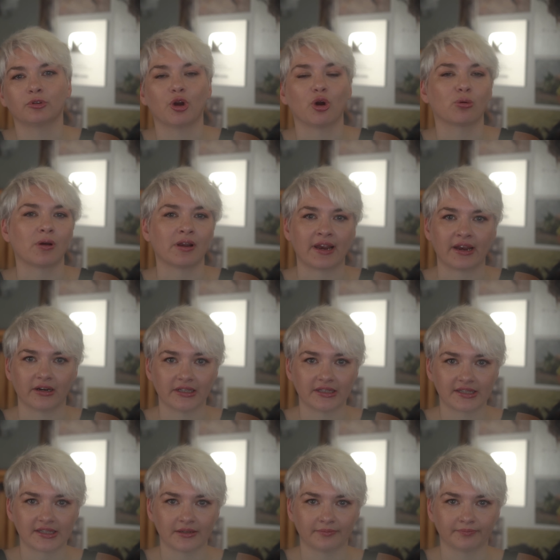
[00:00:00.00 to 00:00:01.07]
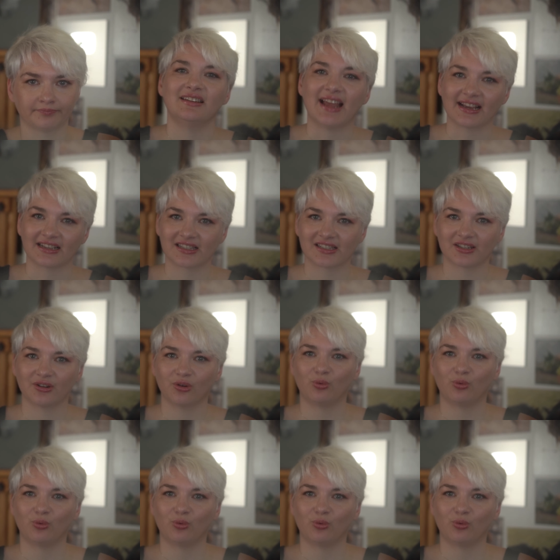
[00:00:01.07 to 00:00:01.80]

go run errands. Next,